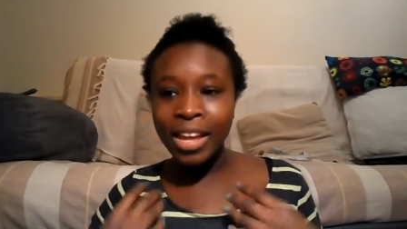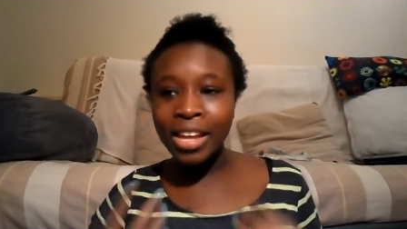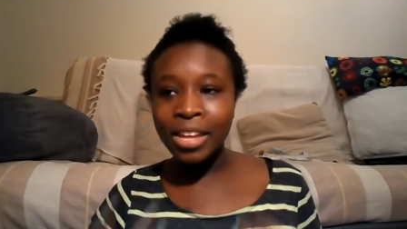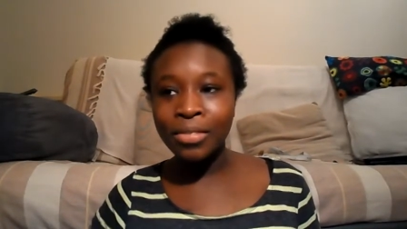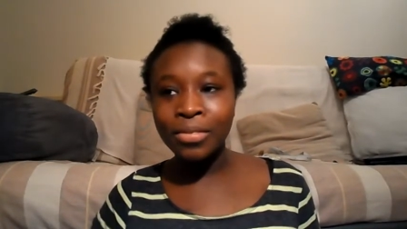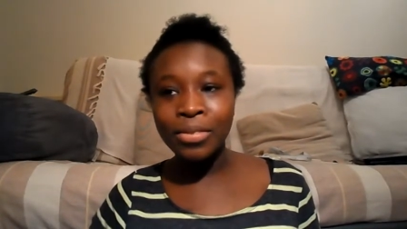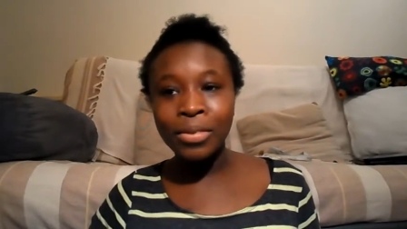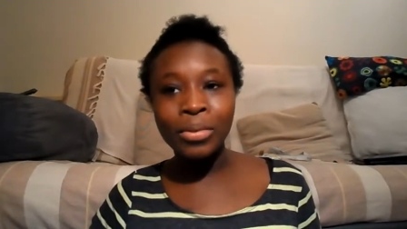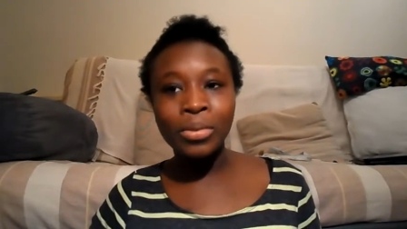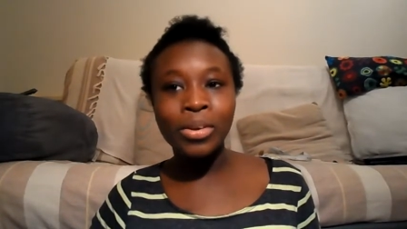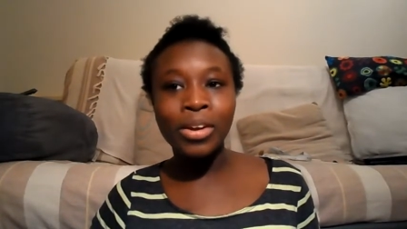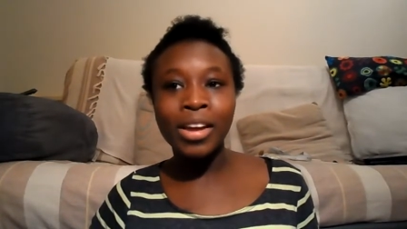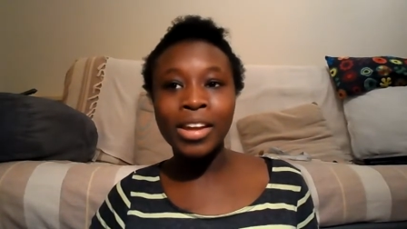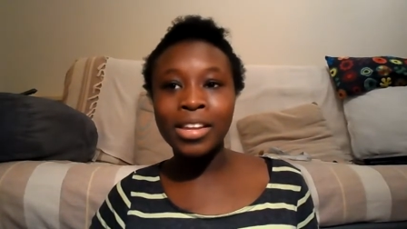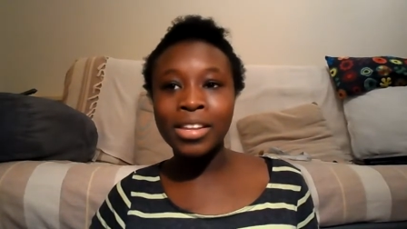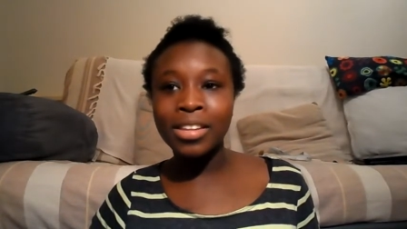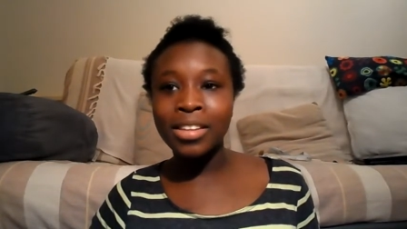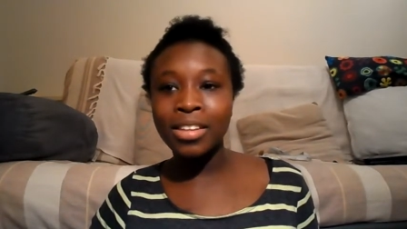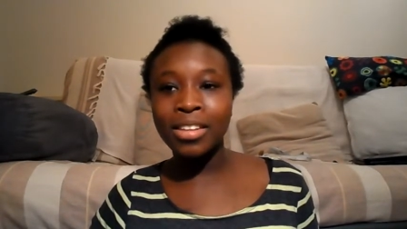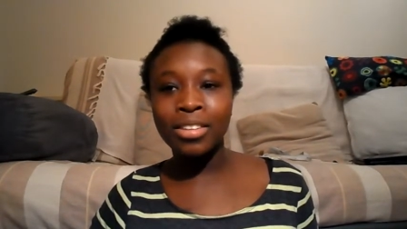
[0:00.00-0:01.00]
they feel
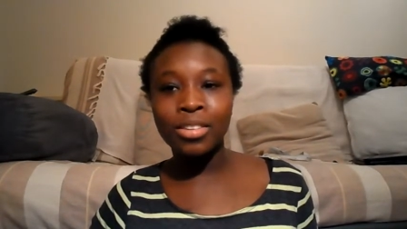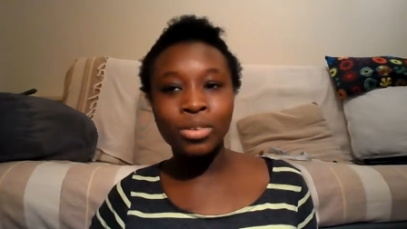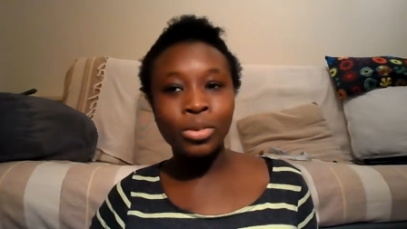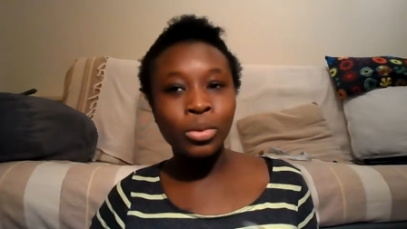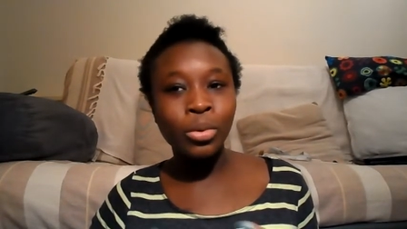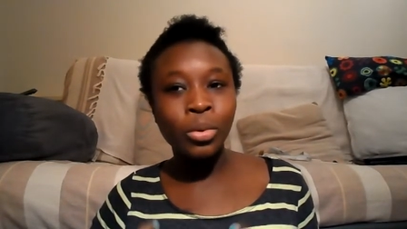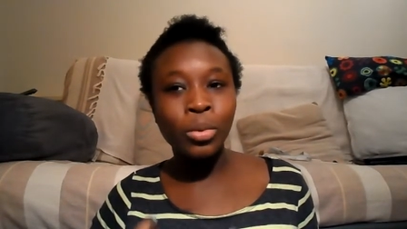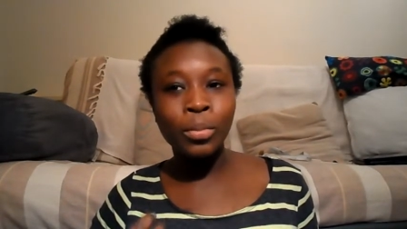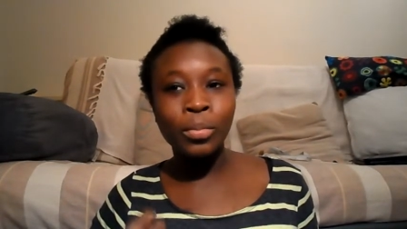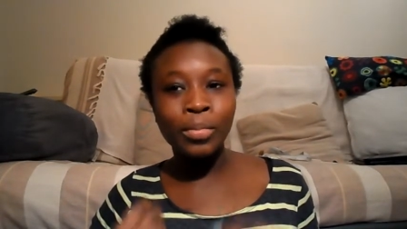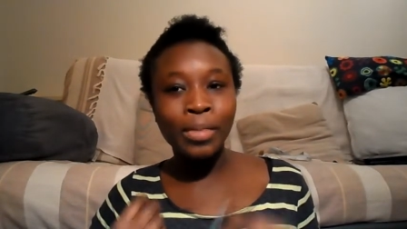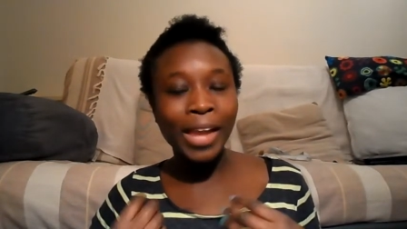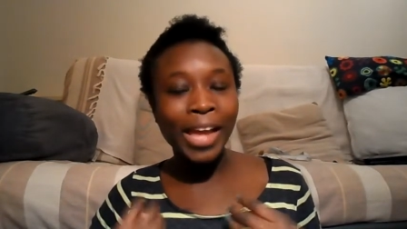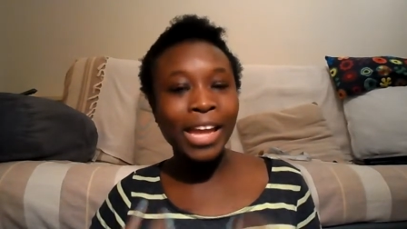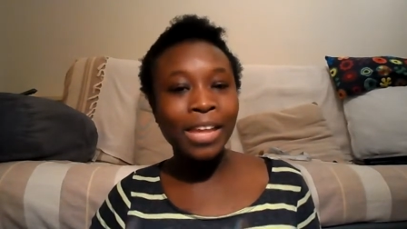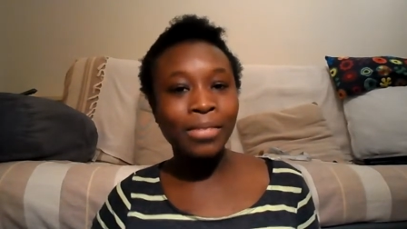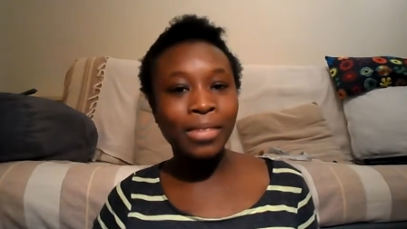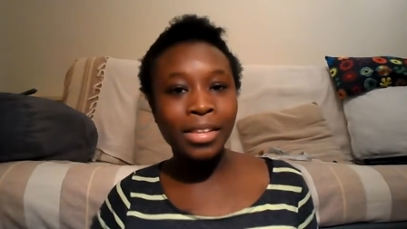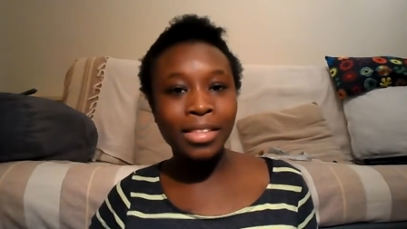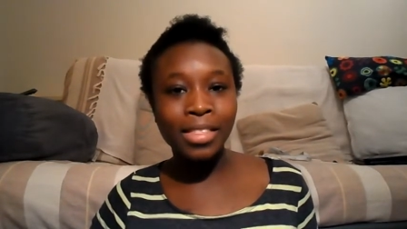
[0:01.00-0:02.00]
like you're
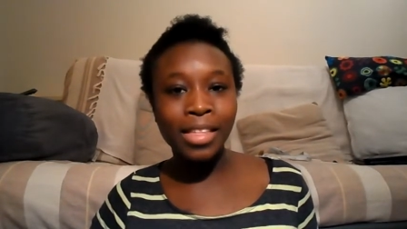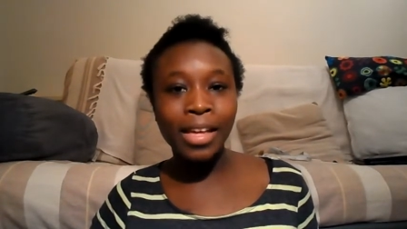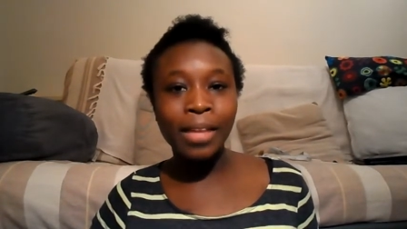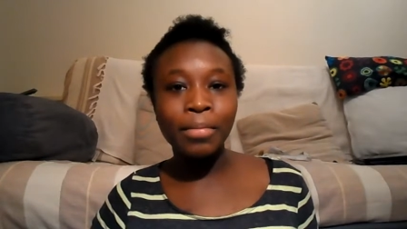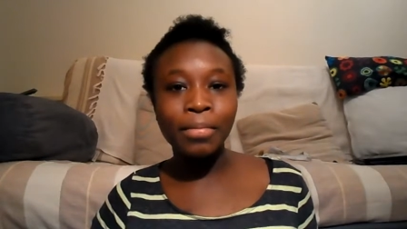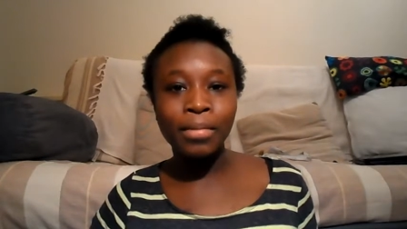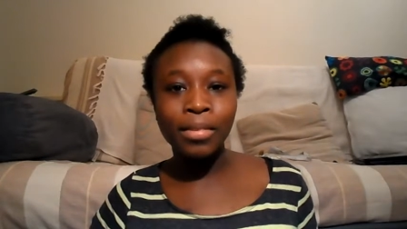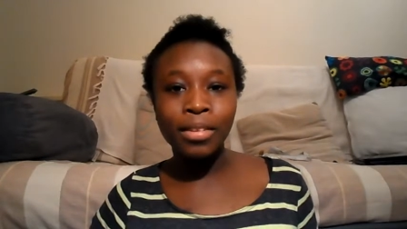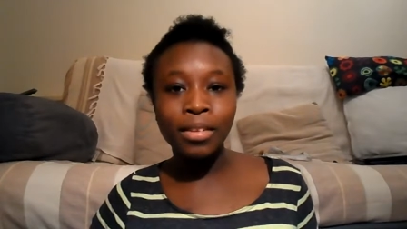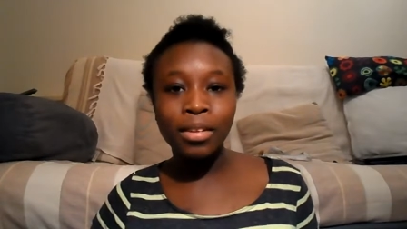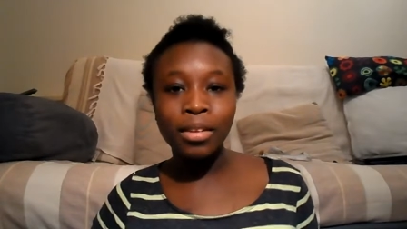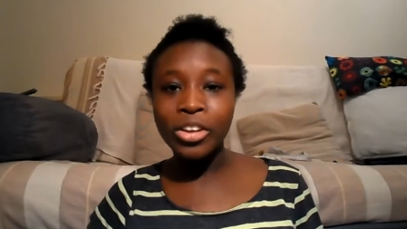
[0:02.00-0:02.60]
blaming them.